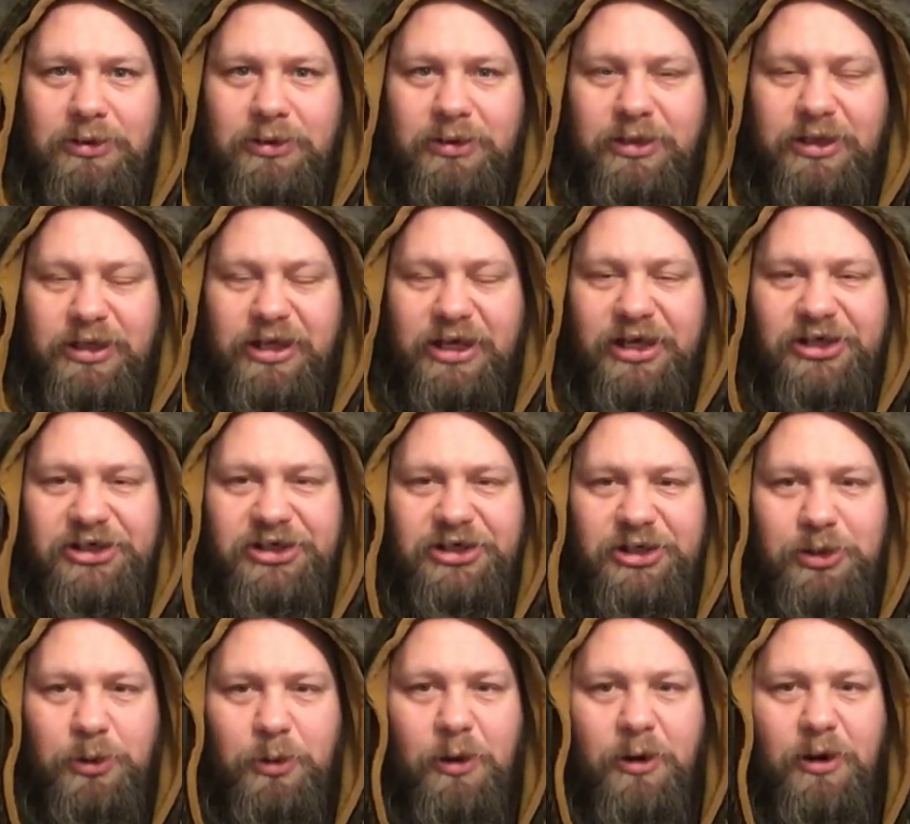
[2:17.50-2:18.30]

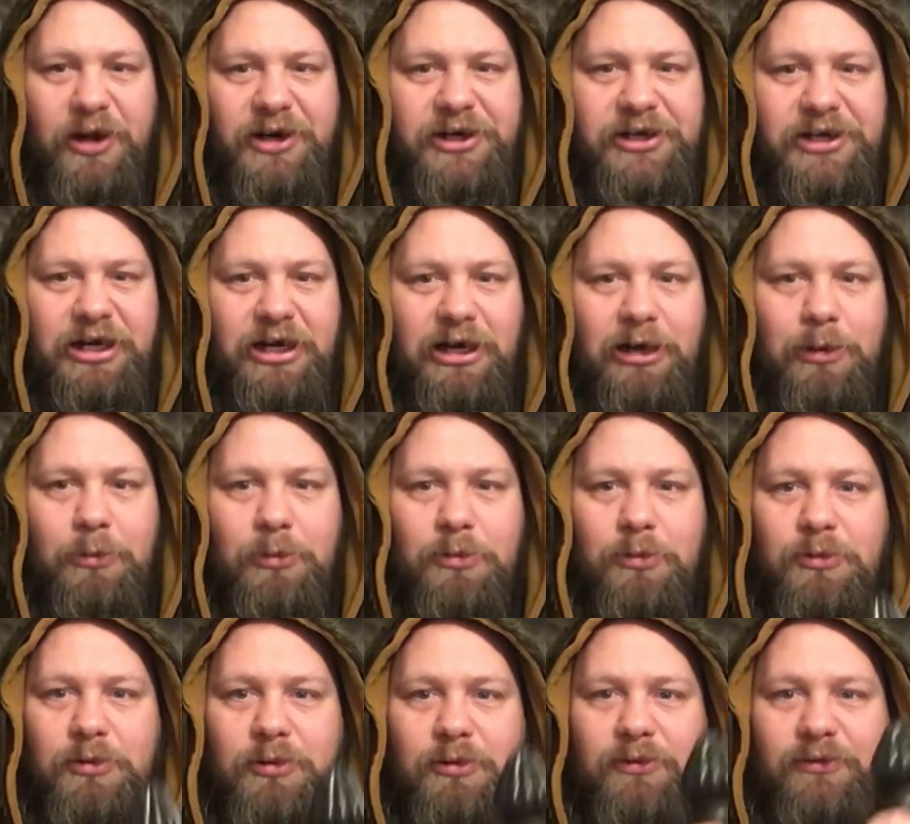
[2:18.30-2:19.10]
Yes, you are a
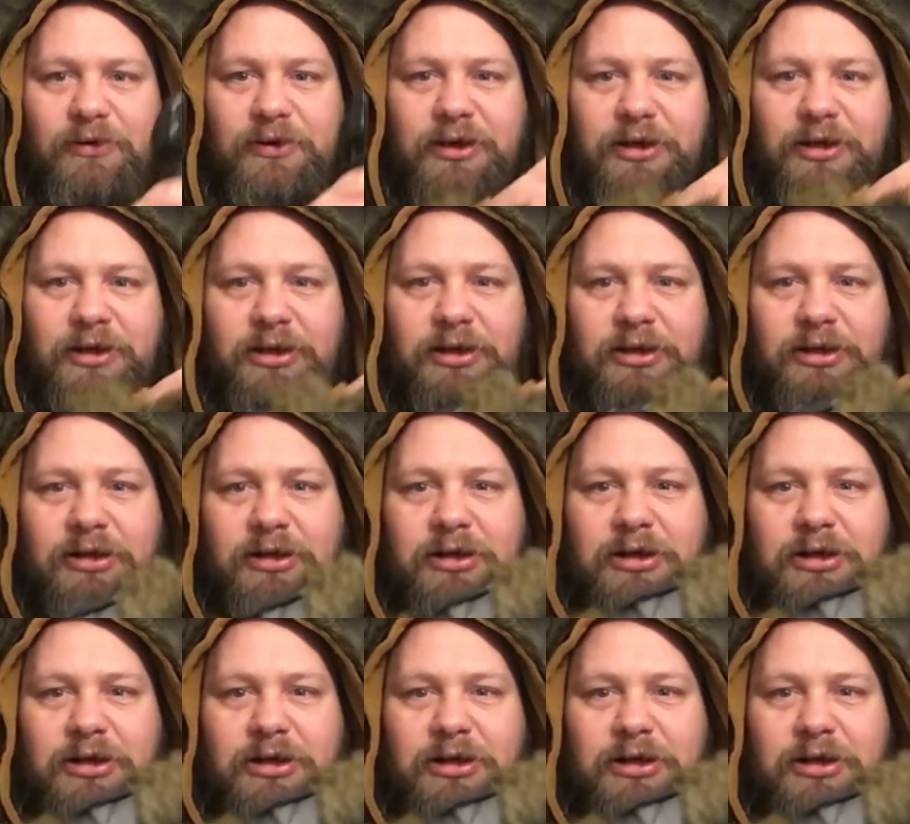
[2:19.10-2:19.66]
terrible movie.